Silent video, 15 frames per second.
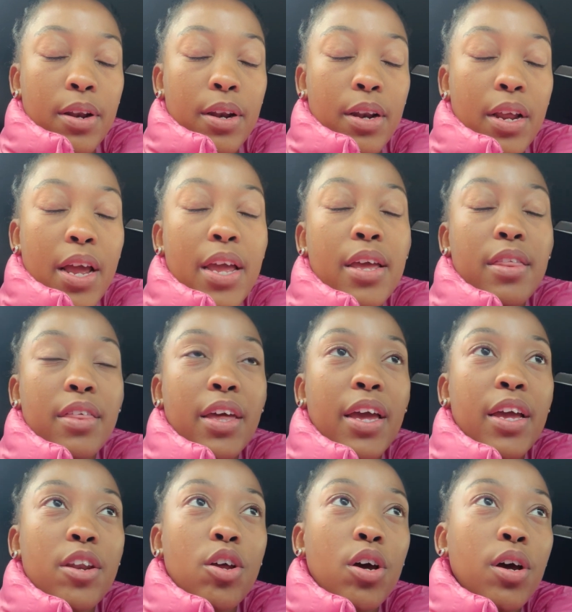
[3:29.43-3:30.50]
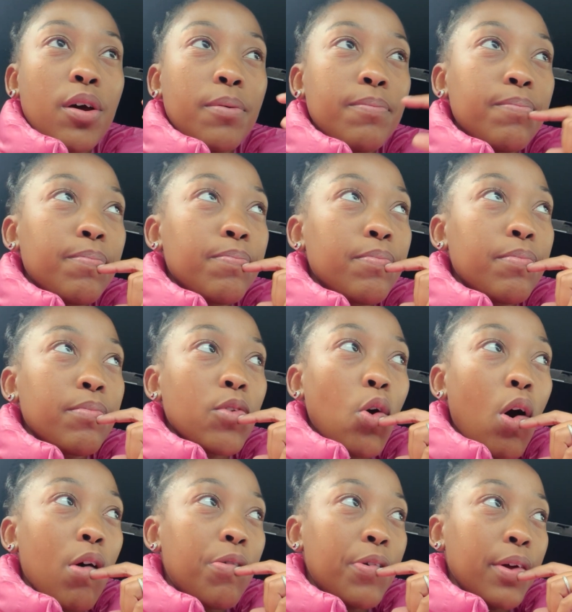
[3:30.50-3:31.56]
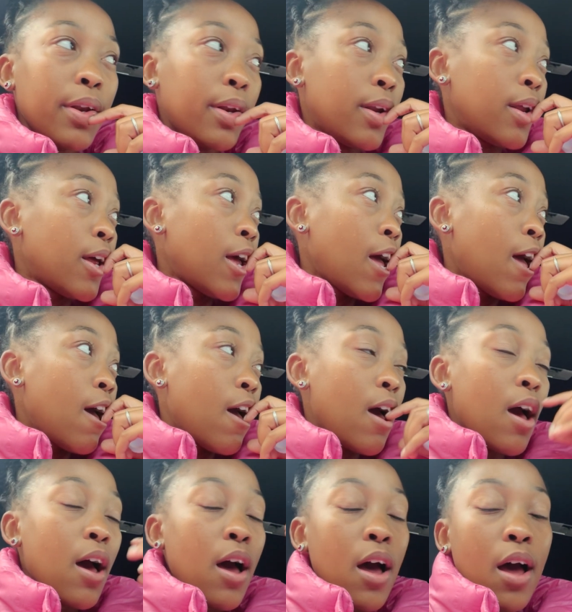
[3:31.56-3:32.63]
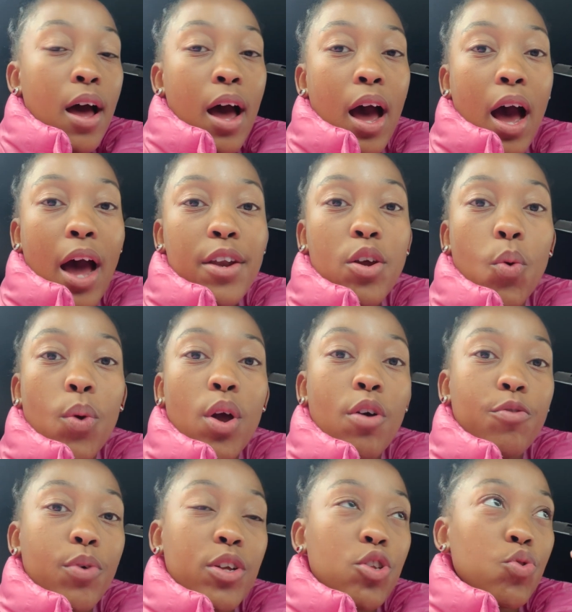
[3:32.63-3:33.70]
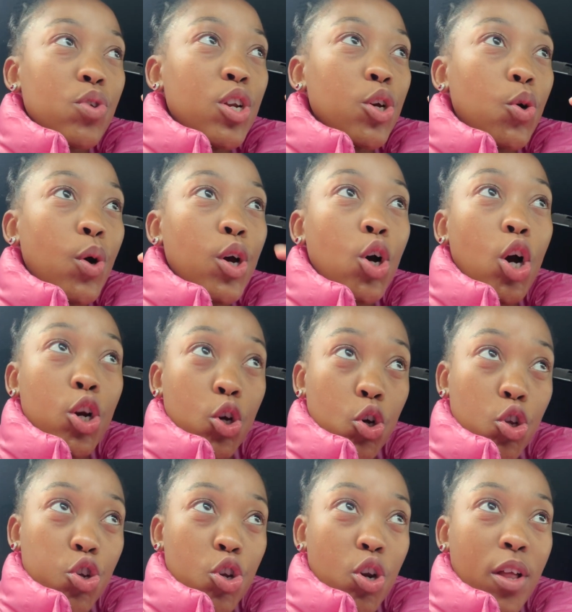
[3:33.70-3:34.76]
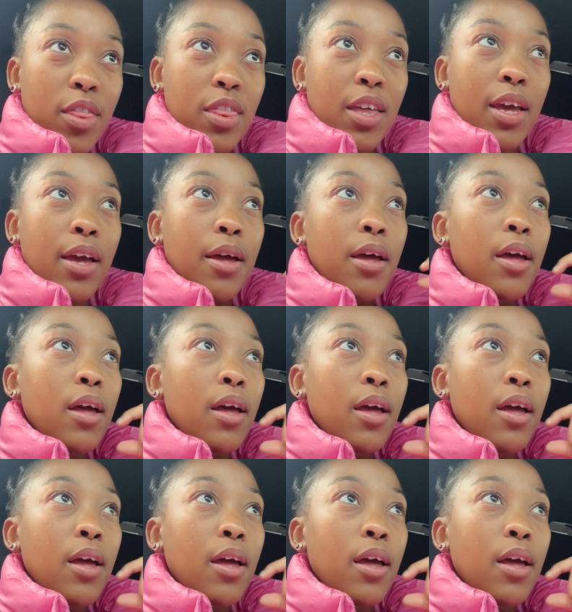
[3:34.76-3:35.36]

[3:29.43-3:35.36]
laying there in a coffin, unaware of what's really going on, because you're not there.